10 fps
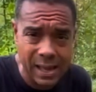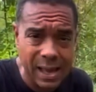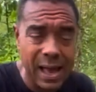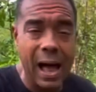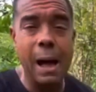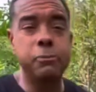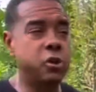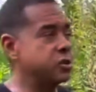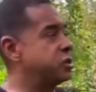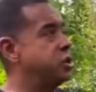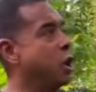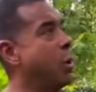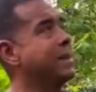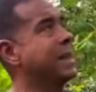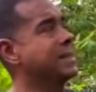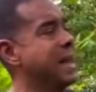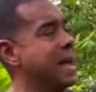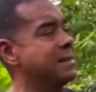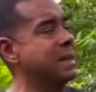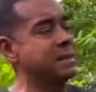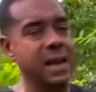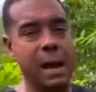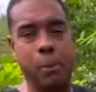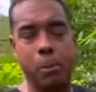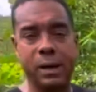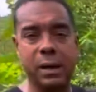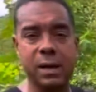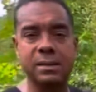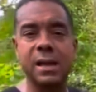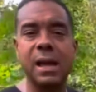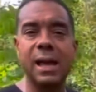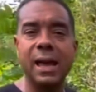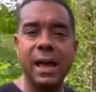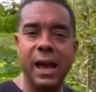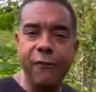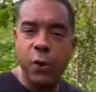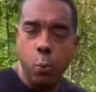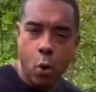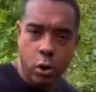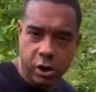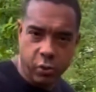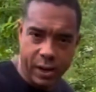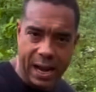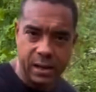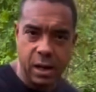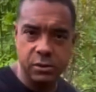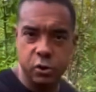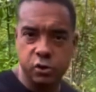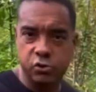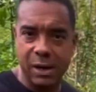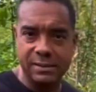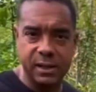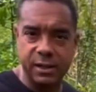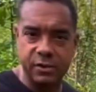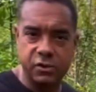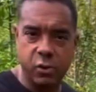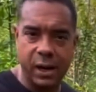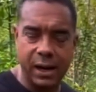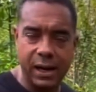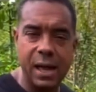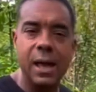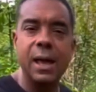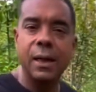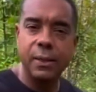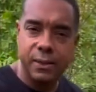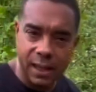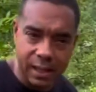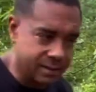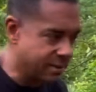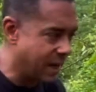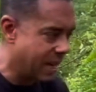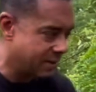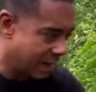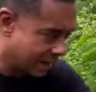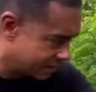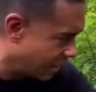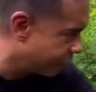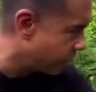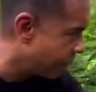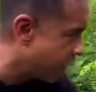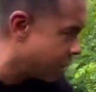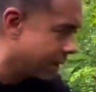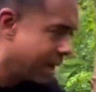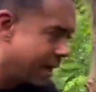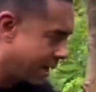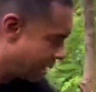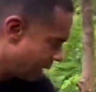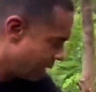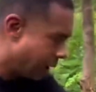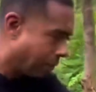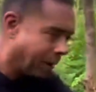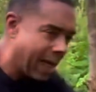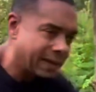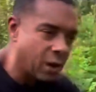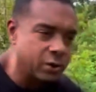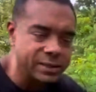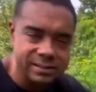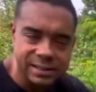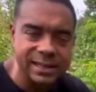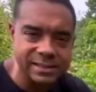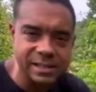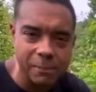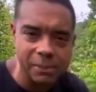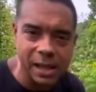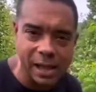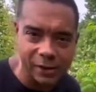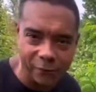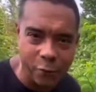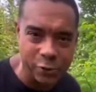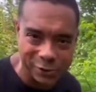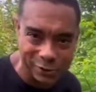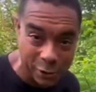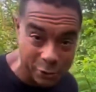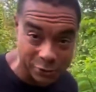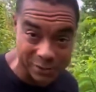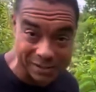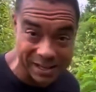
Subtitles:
I'm just doing this as an example because if it were to create undue stress to this tree, this, as like I said from the very beginning, a black locust is something I can afford to lose, you see?